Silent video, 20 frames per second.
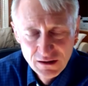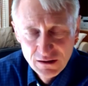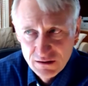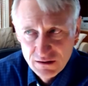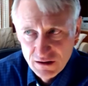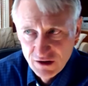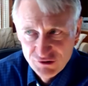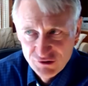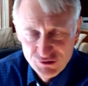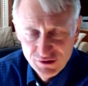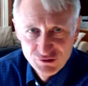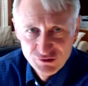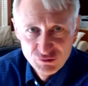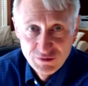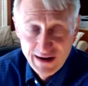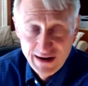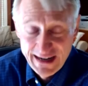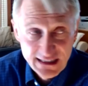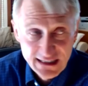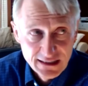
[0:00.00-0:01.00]
Countries
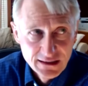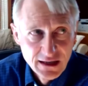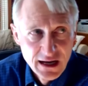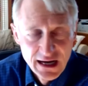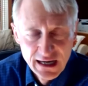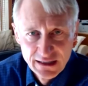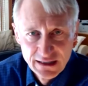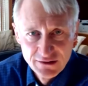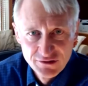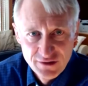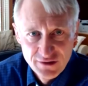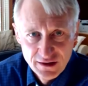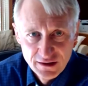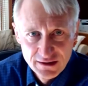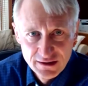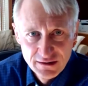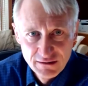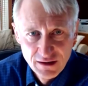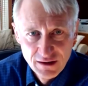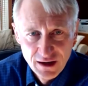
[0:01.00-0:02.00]
recognize
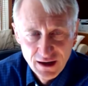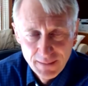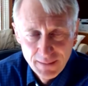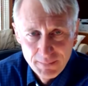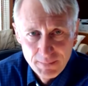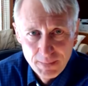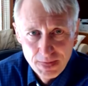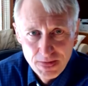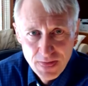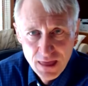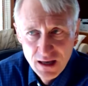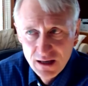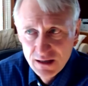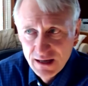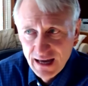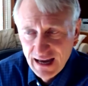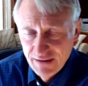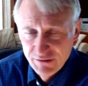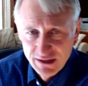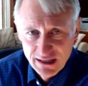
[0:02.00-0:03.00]
that um,
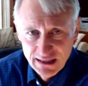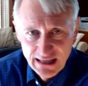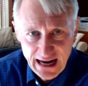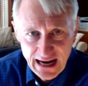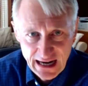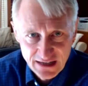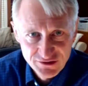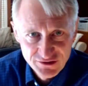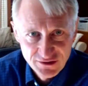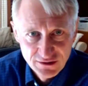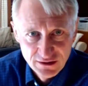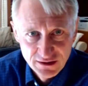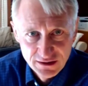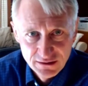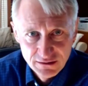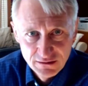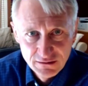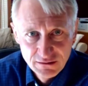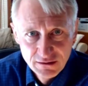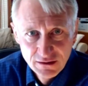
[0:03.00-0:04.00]
having an
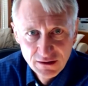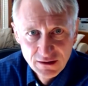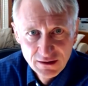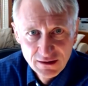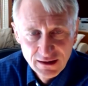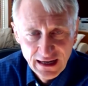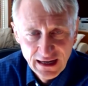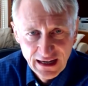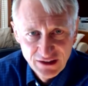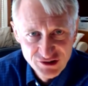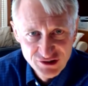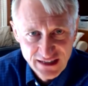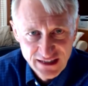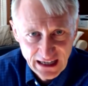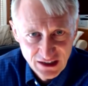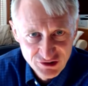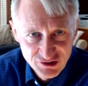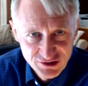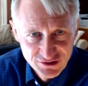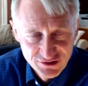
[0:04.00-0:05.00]
excellent
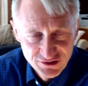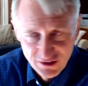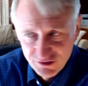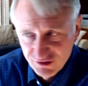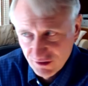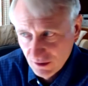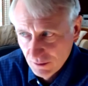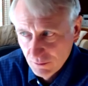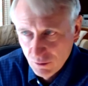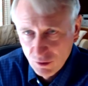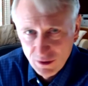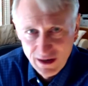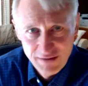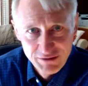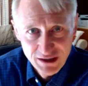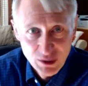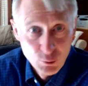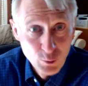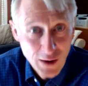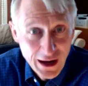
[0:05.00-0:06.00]
education system or
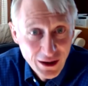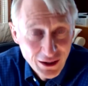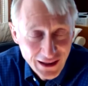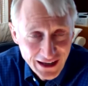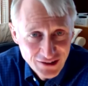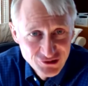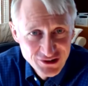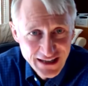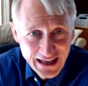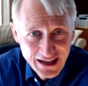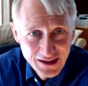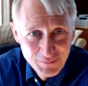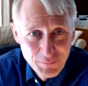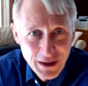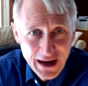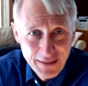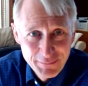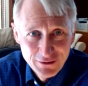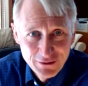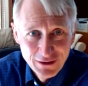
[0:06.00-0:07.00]
having a well educated
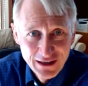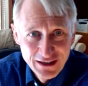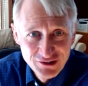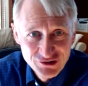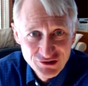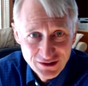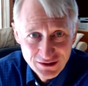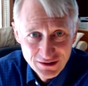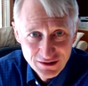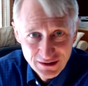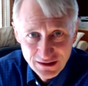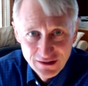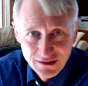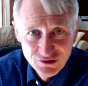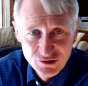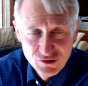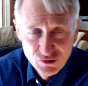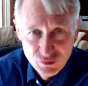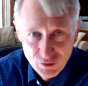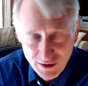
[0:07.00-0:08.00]
population
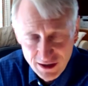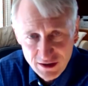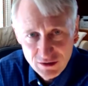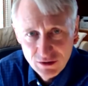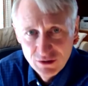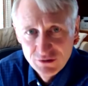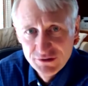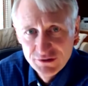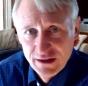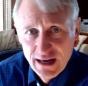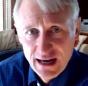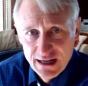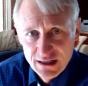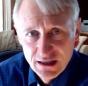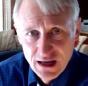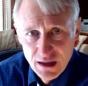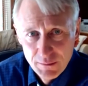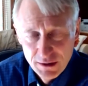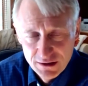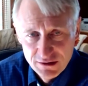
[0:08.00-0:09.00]
is critical to
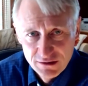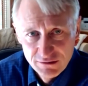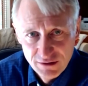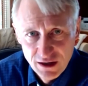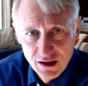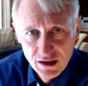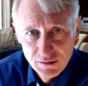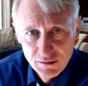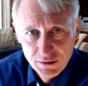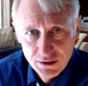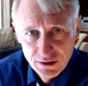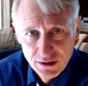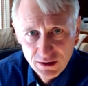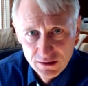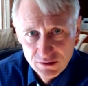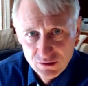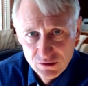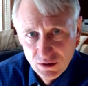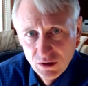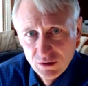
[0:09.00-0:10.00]
economic development
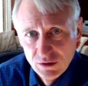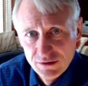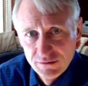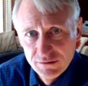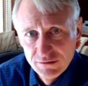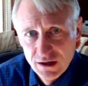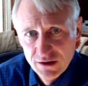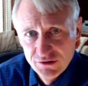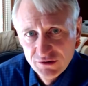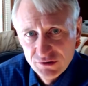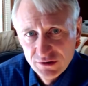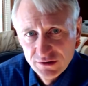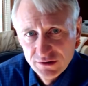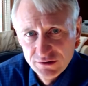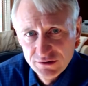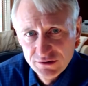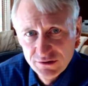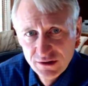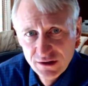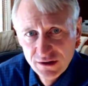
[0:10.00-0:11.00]
and growth of
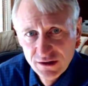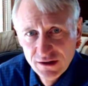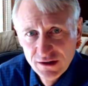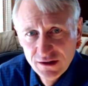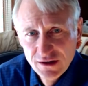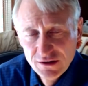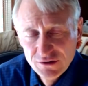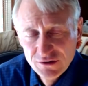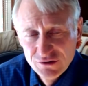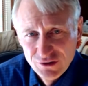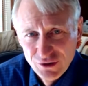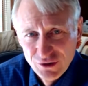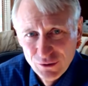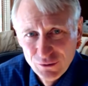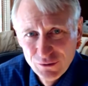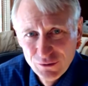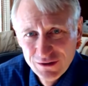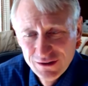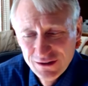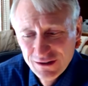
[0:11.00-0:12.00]
countries.
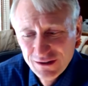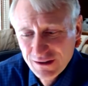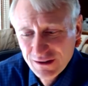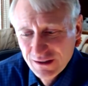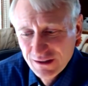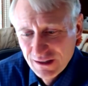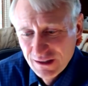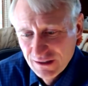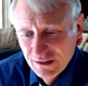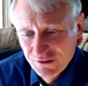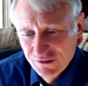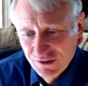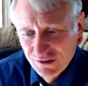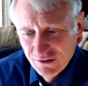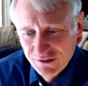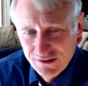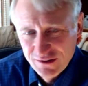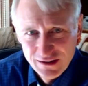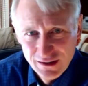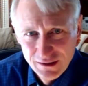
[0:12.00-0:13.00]
So it's
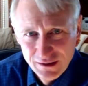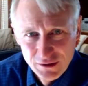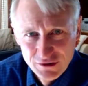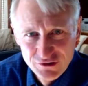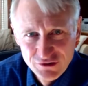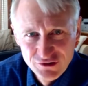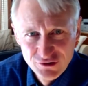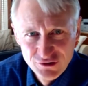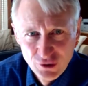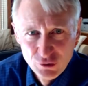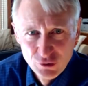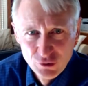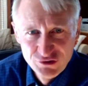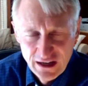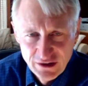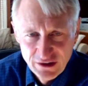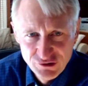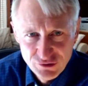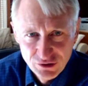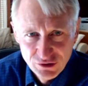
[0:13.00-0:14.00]
just, it's so
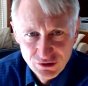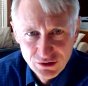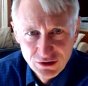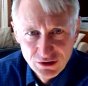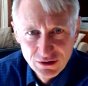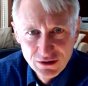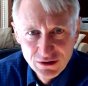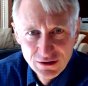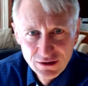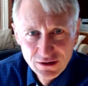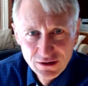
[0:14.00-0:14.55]
central